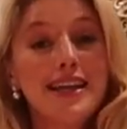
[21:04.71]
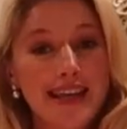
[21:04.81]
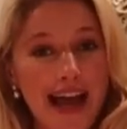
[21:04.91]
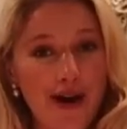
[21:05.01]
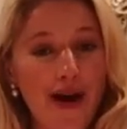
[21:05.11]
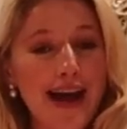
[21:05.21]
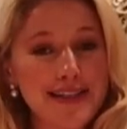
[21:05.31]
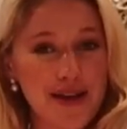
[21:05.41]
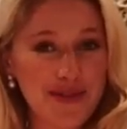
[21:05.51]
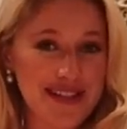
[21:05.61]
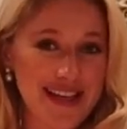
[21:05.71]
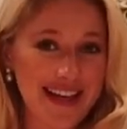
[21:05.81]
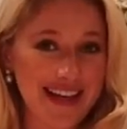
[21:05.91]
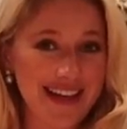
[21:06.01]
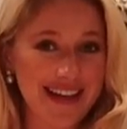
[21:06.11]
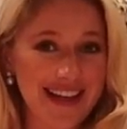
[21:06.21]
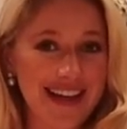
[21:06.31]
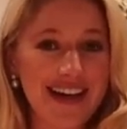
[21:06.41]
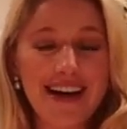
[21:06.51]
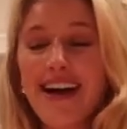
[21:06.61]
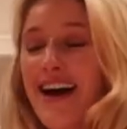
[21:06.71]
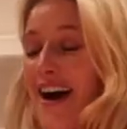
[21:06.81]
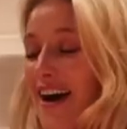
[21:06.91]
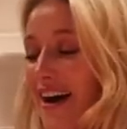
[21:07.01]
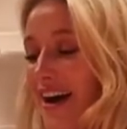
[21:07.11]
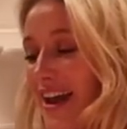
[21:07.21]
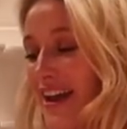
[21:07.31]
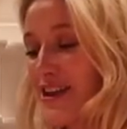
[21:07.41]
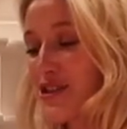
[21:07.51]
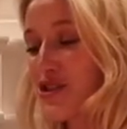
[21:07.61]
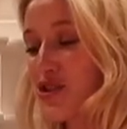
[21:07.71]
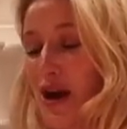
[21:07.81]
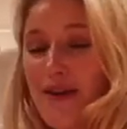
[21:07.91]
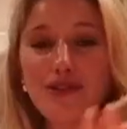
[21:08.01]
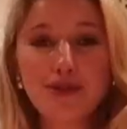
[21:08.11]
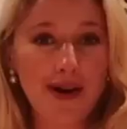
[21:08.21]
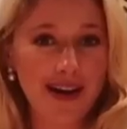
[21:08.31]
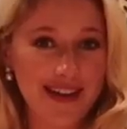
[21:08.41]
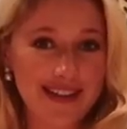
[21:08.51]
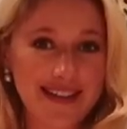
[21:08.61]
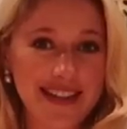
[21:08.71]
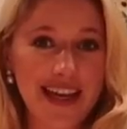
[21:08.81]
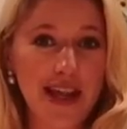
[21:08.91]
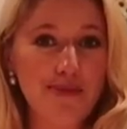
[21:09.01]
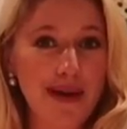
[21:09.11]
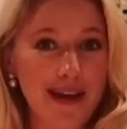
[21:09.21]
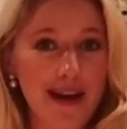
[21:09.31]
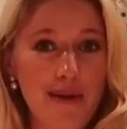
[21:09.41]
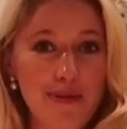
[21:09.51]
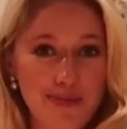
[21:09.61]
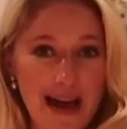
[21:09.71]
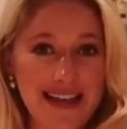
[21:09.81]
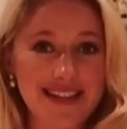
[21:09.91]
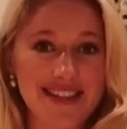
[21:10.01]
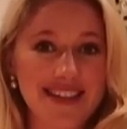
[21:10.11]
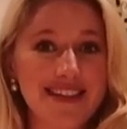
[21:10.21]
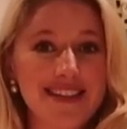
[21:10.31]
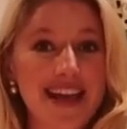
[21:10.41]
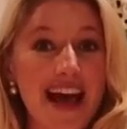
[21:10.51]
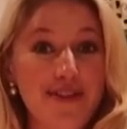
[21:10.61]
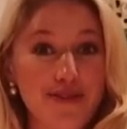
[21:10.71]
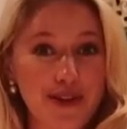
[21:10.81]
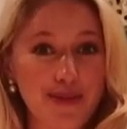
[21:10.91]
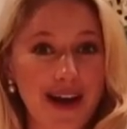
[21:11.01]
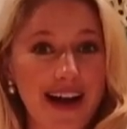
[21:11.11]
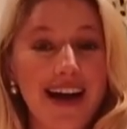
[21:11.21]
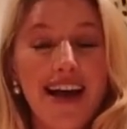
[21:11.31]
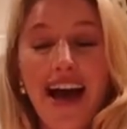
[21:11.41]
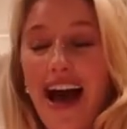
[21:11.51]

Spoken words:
Now, as I was saying earlier, I travel the world and I pick up pastas everywhere.